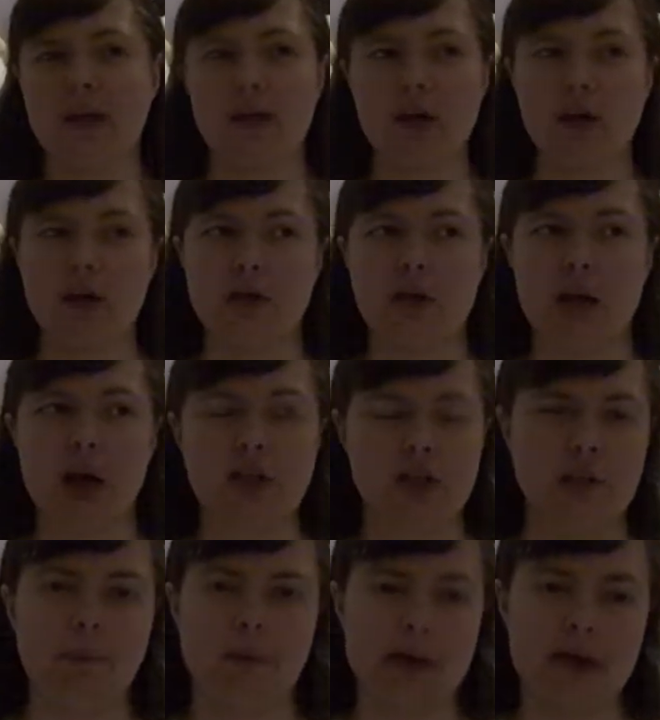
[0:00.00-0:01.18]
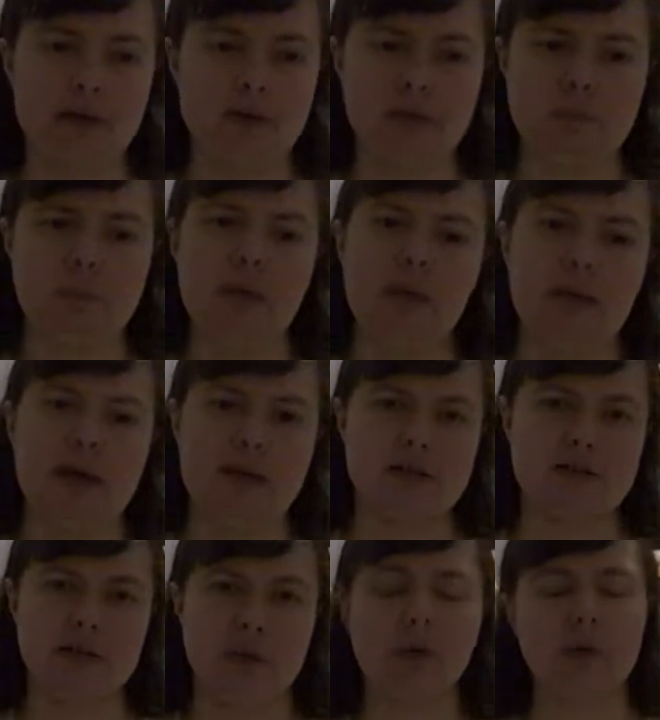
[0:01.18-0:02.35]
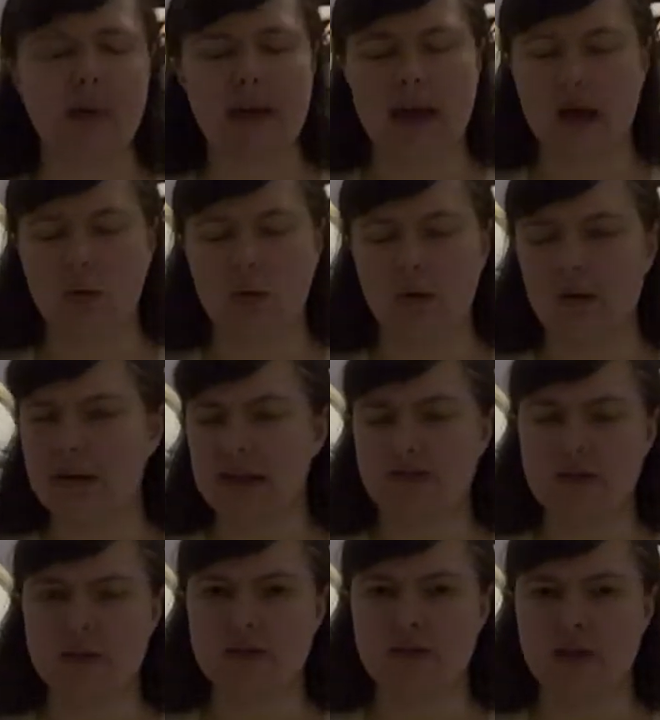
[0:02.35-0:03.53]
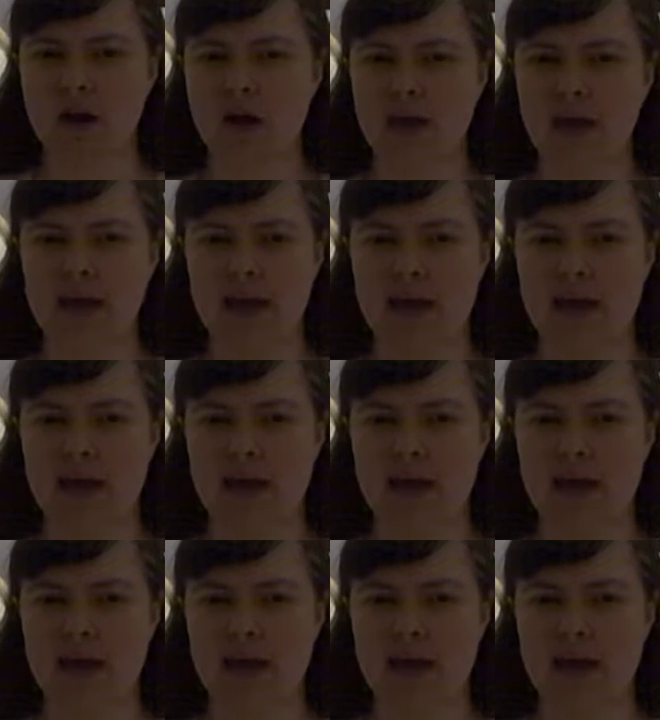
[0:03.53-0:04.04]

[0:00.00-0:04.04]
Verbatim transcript: they could not ship it out to me because they only had one left in stock